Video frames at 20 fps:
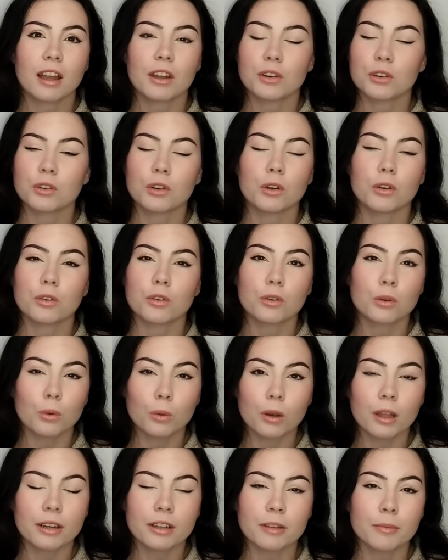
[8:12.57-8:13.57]
I don't know,
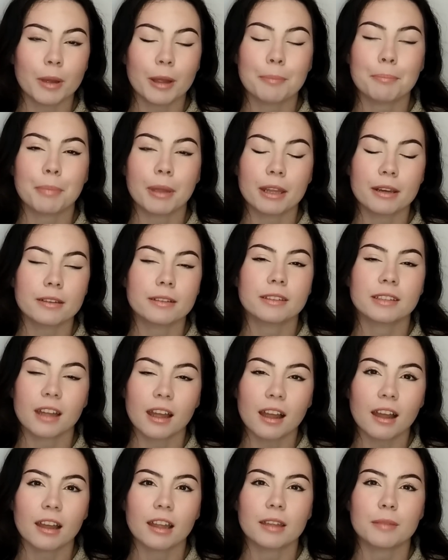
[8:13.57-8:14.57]
crawl under my bed and
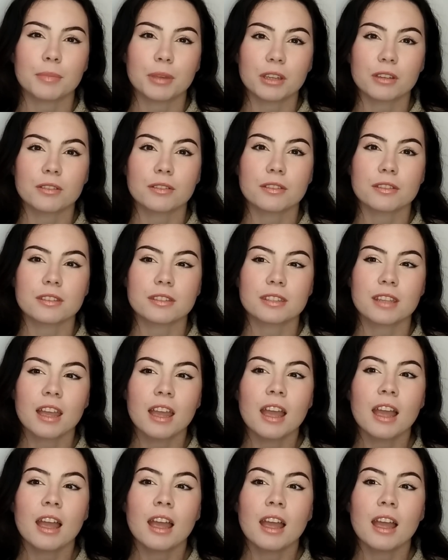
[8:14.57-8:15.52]
die, because